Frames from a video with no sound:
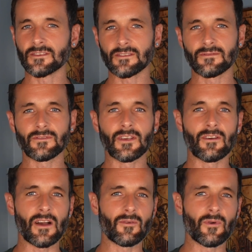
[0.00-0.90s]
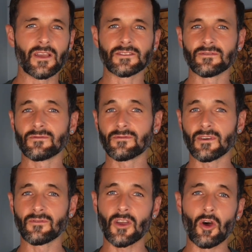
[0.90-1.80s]
figure out ways
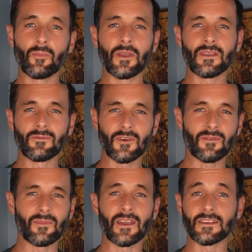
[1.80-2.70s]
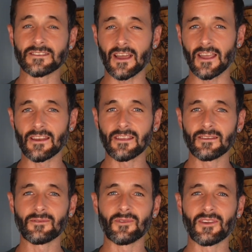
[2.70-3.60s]
of coping with my anxiety
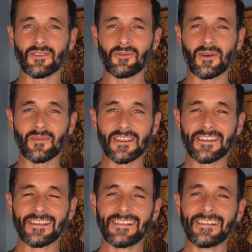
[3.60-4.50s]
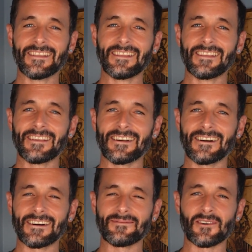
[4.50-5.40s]
with women.
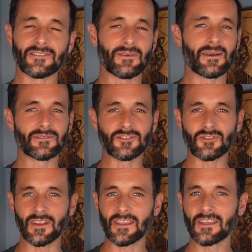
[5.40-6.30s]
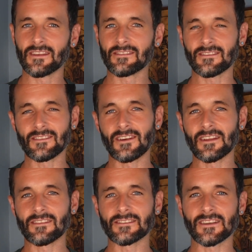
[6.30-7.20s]
Also, I was drinking a lot
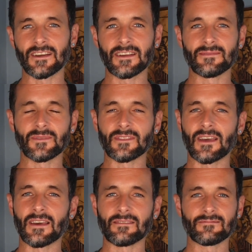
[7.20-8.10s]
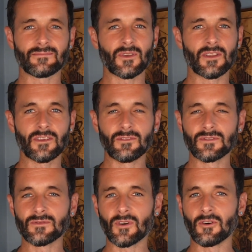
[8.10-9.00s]
at the time, and that played a
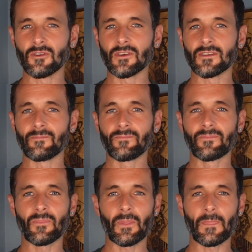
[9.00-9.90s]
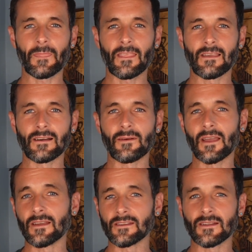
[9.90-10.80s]
huge role. And I
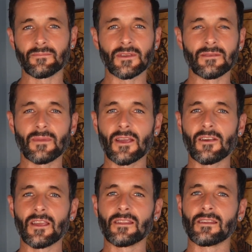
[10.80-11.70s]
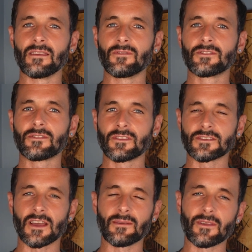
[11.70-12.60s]
ended up being married. And even during the
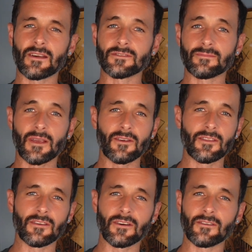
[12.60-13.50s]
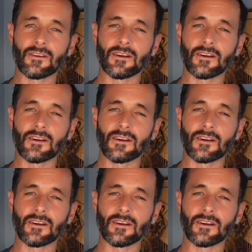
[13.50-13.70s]
time that I was married, though,